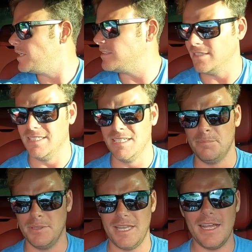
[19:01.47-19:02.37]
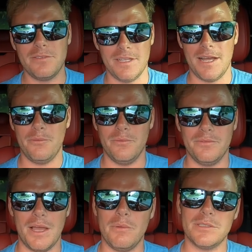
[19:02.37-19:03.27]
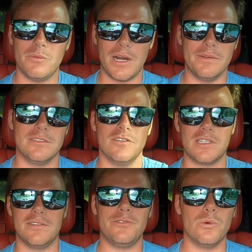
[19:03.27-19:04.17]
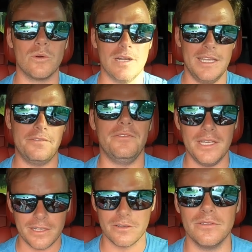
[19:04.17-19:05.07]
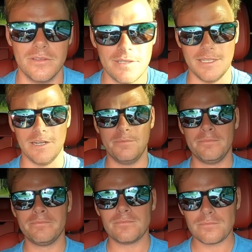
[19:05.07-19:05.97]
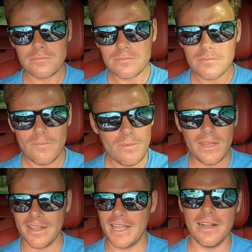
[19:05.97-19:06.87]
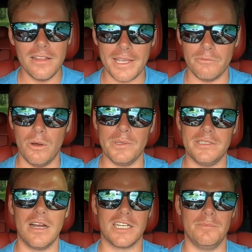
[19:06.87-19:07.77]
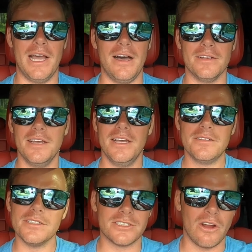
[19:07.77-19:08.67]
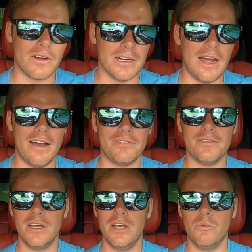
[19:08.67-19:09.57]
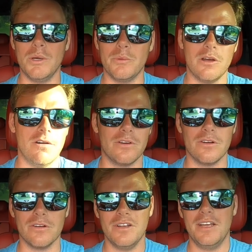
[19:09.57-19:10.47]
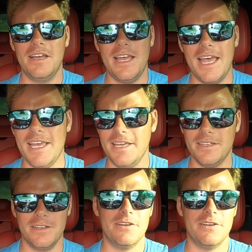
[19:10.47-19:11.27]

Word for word: PCM, but that wasn't what I was looking for in the vehicle, you know? Kind of like what we talked about to start it off. We went over, hey,